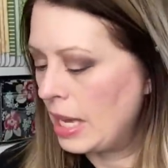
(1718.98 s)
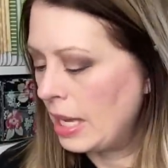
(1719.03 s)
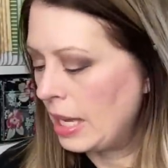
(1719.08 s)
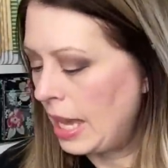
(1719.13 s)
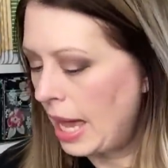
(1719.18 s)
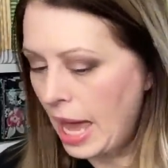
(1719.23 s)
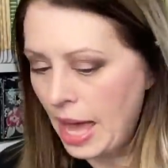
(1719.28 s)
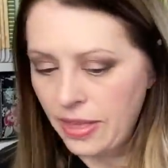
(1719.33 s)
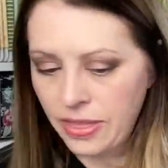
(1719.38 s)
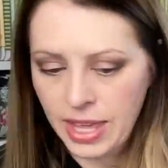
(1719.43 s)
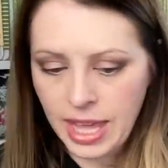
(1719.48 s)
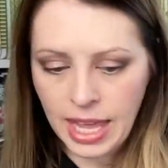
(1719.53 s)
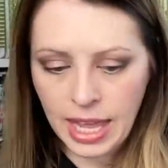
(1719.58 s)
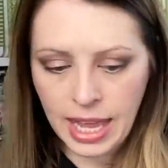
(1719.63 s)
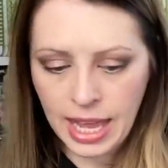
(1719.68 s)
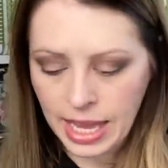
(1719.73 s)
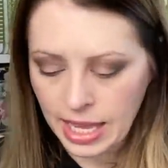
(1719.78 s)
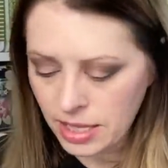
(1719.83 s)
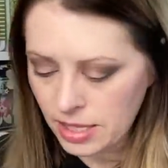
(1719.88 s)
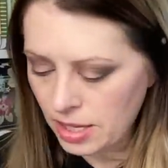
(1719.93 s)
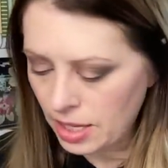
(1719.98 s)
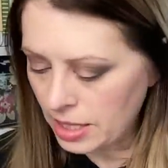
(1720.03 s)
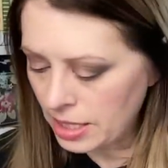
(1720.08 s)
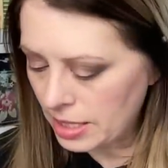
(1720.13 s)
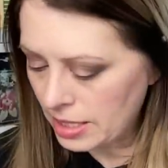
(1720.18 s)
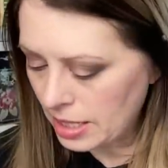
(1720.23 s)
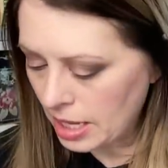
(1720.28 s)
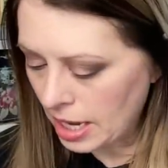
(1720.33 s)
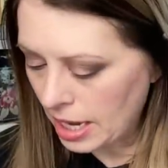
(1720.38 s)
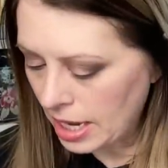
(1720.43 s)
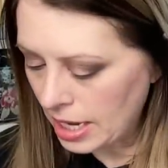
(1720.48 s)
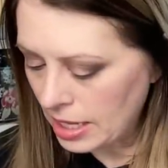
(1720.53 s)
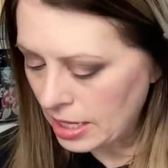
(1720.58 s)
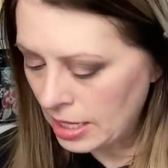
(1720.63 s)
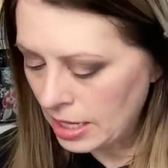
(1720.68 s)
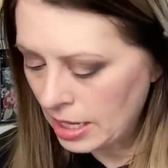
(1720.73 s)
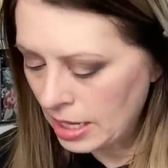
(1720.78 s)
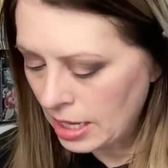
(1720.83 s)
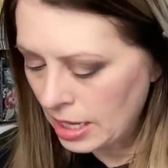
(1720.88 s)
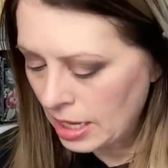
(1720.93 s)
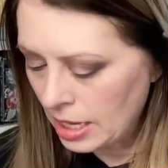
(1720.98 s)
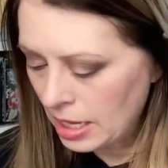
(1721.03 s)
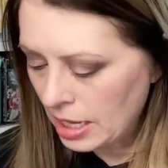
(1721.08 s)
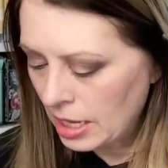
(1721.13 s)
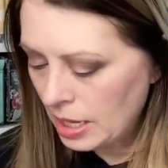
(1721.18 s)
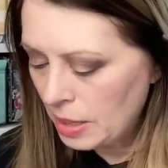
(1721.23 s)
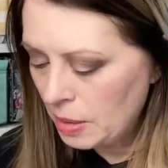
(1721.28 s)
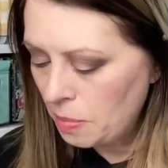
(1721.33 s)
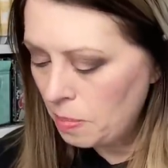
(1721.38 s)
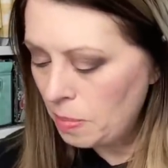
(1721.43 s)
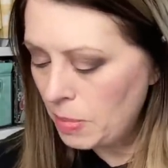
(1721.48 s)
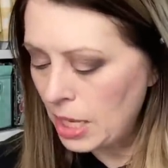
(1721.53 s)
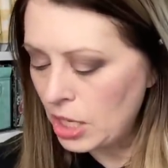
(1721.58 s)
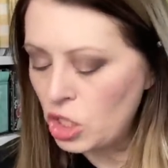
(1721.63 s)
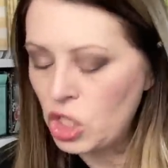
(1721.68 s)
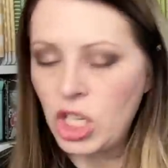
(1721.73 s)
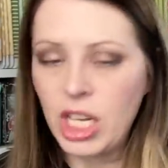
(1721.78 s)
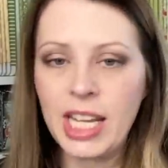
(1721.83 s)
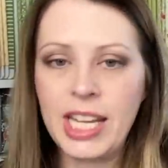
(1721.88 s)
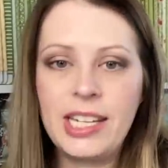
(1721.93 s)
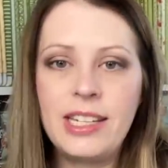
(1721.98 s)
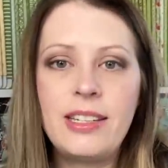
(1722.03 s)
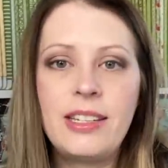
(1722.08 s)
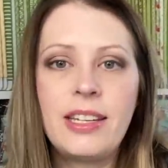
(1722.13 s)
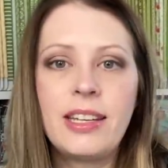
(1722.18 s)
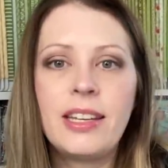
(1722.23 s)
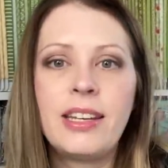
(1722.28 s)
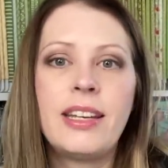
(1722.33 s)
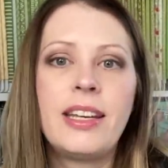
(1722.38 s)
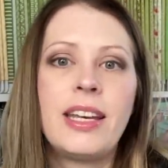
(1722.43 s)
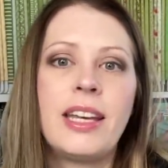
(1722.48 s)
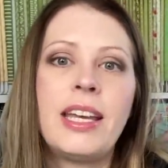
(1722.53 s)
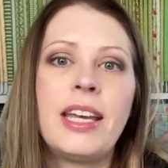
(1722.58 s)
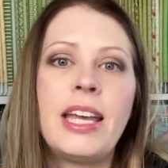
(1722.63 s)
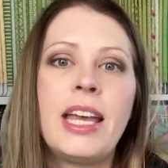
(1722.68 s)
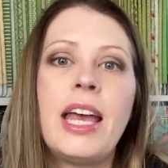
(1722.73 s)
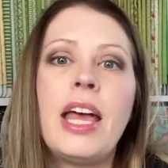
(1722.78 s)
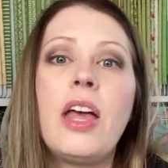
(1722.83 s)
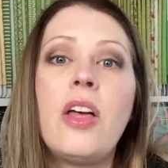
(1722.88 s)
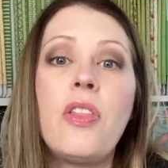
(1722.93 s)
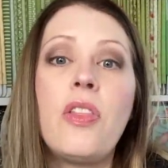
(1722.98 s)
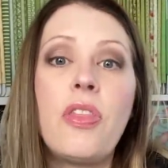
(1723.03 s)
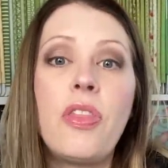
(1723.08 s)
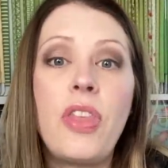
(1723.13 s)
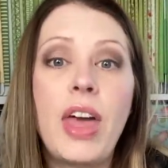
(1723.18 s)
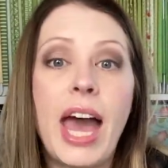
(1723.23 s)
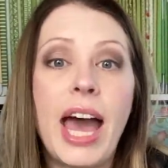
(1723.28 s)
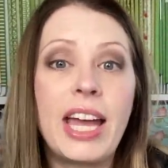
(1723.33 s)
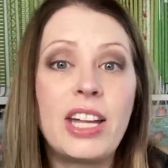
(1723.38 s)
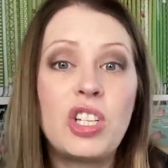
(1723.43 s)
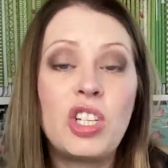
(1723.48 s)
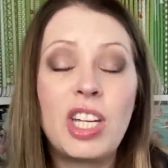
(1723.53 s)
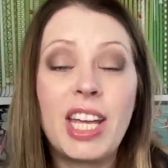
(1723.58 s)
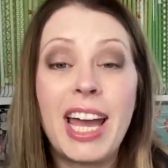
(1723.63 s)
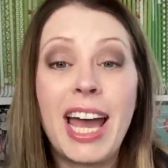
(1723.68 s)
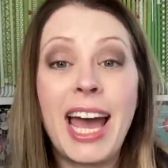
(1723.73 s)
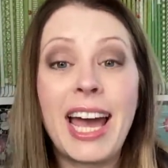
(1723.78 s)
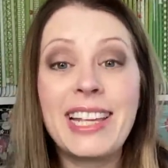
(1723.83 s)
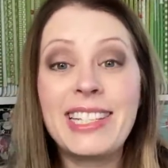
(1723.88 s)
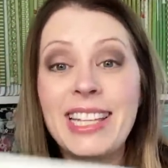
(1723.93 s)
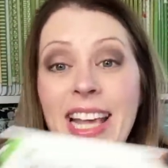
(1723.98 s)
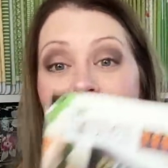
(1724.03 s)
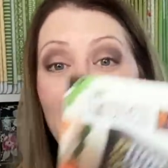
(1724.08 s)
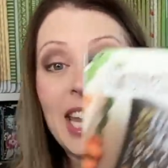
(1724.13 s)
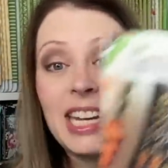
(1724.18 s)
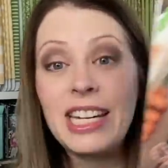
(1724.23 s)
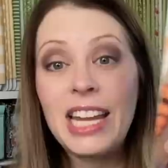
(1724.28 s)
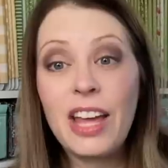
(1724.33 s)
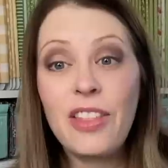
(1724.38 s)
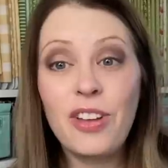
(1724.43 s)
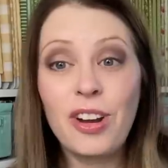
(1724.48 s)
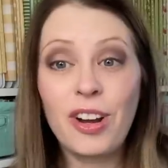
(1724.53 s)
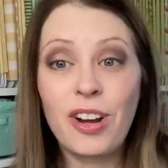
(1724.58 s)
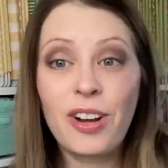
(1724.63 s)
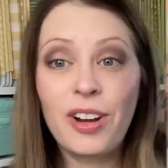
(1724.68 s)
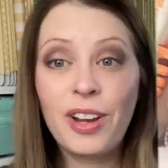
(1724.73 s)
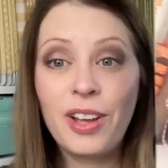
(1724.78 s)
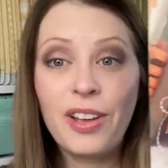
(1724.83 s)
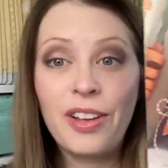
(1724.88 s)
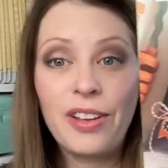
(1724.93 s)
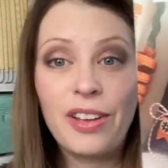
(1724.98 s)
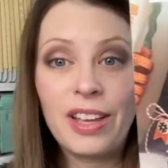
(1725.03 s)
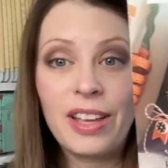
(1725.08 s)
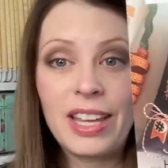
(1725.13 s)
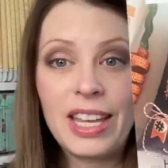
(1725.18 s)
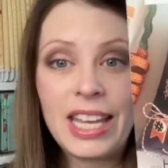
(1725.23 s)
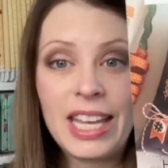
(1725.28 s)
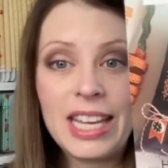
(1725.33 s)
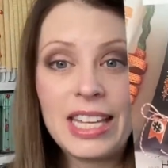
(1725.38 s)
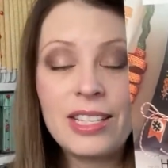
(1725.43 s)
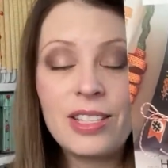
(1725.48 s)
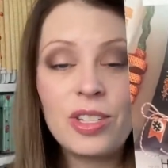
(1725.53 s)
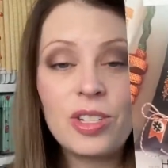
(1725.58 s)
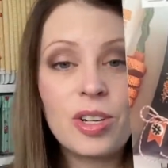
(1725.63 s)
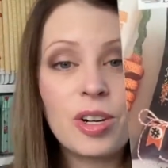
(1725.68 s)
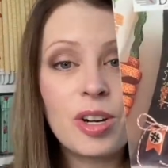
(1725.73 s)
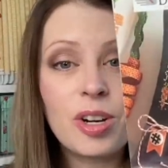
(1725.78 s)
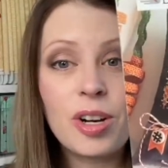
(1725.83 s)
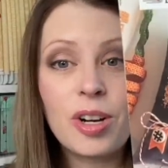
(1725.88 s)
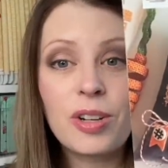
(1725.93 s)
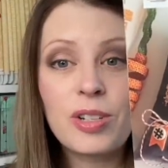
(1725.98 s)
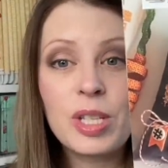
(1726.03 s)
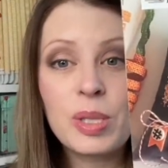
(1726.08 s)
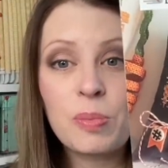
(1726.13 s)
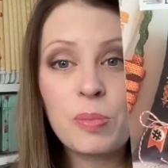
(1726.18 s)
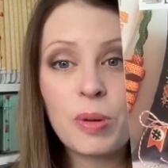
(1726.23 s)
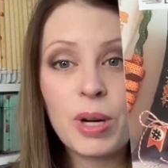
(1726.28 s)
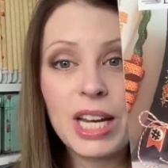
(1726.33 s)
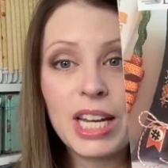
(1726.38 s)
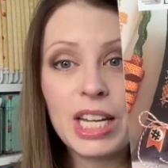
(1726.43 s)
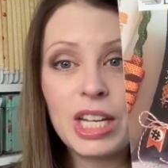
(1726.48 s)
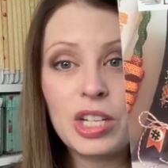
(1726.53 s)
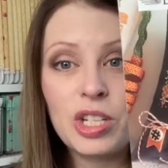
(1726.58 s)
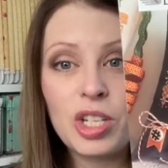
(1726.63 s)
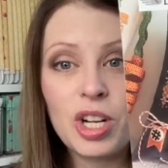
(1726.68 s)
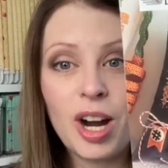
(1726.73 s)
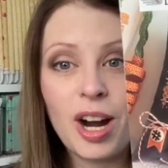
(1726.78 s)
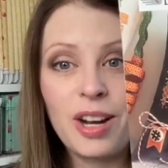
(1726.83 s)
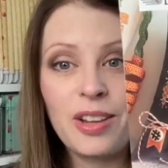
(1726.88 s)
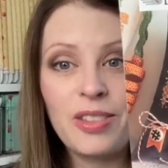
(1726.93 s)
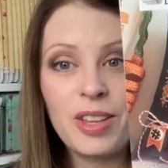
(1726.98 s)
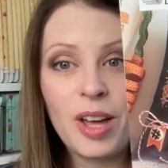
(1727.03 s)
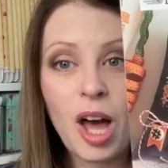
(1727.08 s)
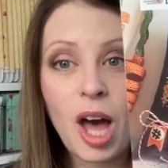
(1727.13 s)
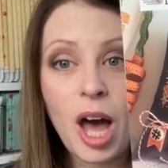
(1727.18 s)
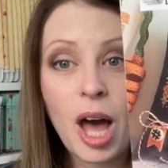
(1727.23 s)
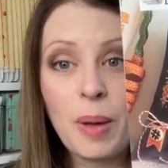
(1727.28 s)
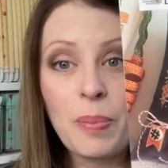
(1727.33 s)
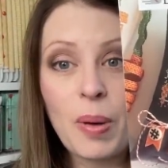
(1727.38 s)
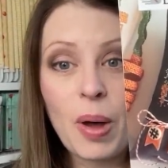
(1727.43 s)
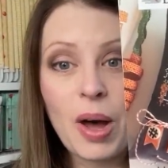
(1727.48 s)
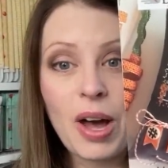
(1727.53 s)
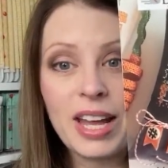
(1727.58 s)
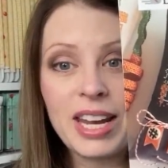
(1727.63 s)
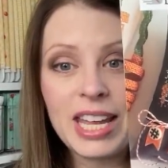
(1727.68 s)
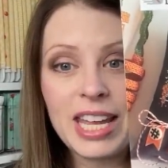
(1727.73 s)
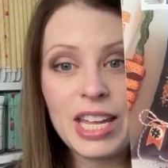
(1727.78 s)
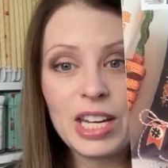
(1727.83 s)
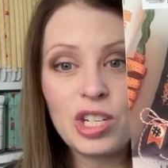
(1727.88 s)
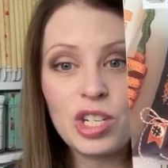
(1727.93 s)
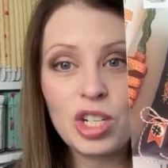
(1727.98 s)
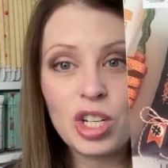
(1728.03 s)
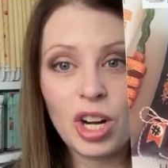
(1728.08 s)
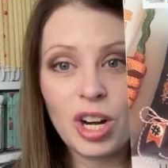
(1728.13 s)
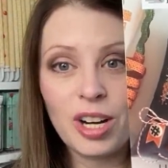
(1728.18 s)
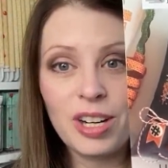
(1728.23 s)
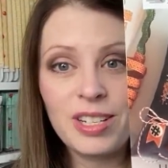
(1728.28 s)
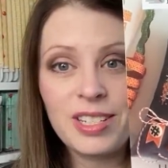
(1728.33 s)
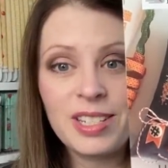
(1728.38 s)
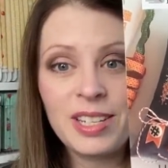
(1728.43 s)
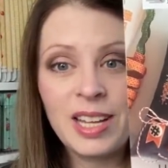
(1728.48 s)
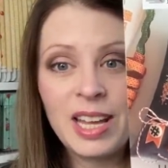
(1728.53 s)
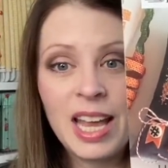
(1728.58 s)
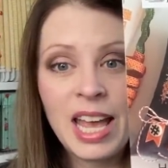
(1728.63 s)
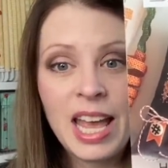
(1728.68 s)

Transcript: Kathy at Hands On Design mentioned that she has another Easter spring chart, the Hop On In chart.